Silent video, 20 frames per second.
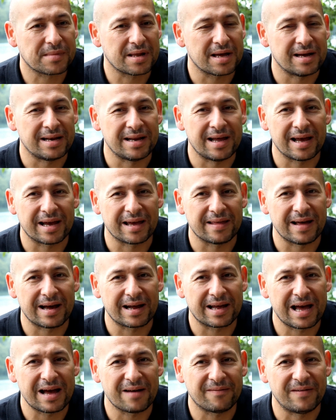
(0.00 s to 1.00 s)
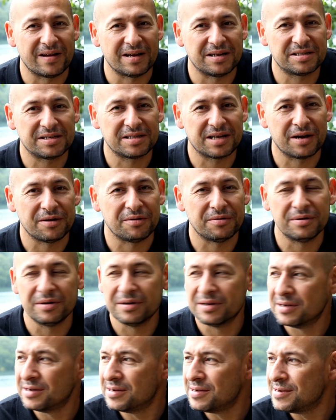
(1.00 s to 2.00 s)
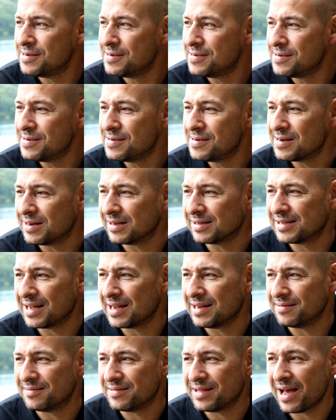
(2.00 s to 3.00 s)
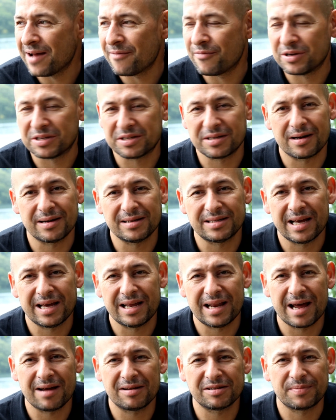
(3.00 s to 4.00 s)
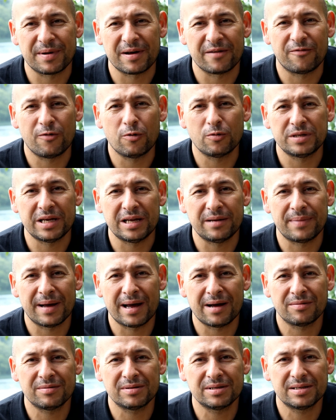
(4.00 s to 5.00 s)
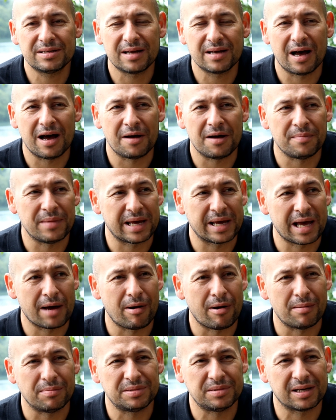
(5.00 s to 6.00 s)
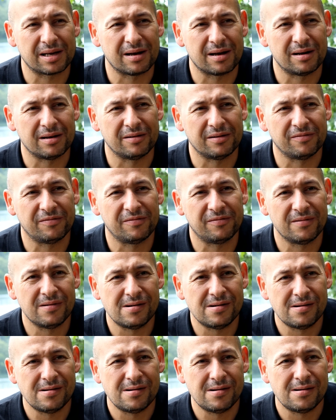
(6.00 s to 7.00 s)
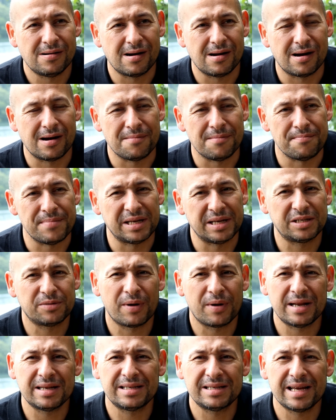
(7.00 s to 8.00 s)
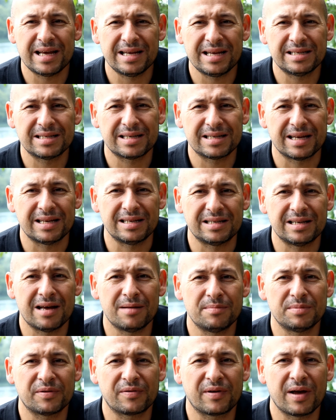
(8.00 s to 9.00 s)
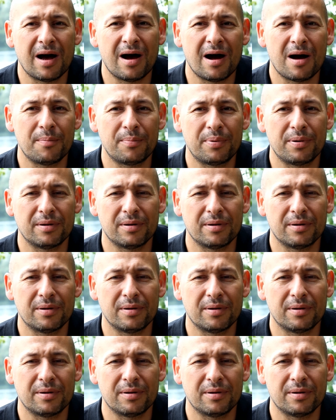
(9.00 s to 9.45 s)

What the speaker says: And yeah, get that catfish. So I say the average size here now is about 14 pounds. They go up to kind of mid-20s in terms of carp.